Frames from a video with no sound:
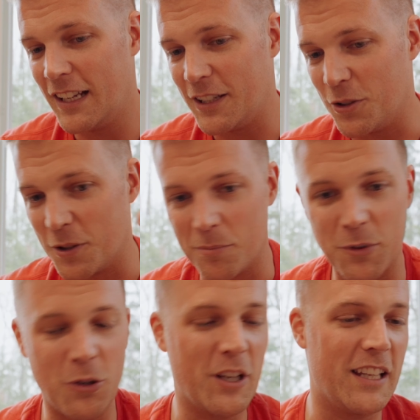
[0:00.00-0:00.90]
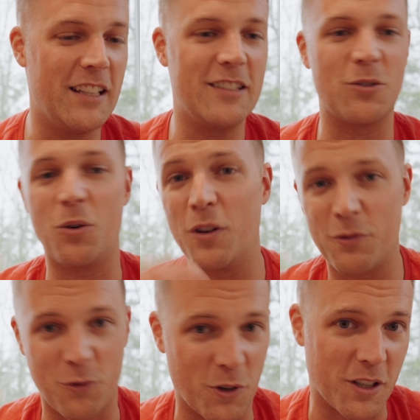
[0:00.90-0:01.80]
your employees or
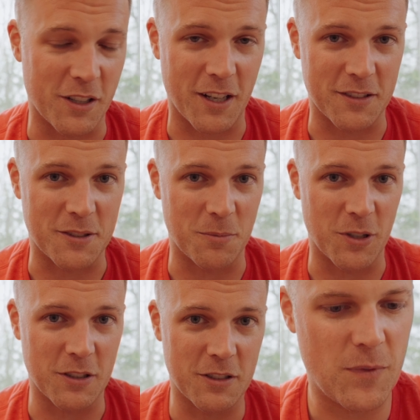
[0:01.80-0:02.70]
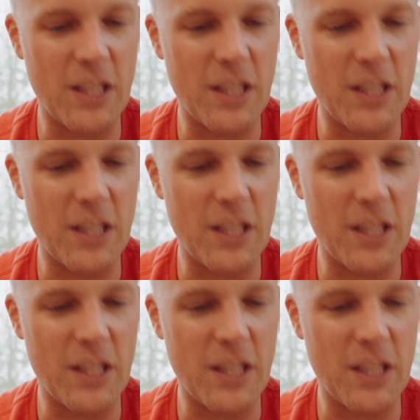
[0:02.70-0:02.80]
for your customers.